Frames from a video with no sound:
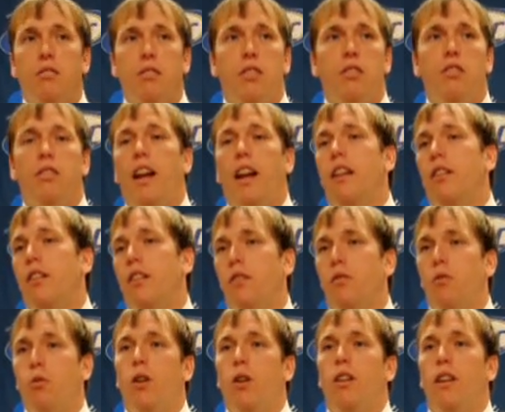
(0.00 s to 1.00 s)
the
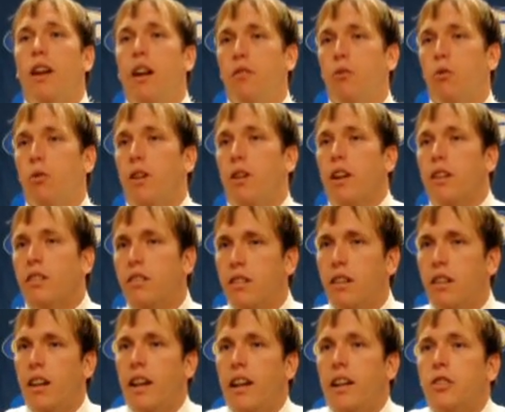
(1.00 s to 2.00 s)
standard of what everyone else
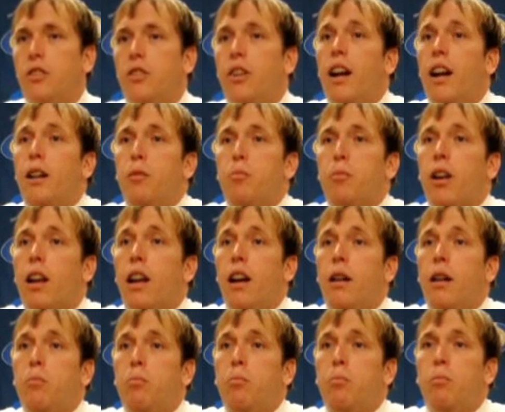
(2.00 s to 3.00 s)
in the league is trying to become.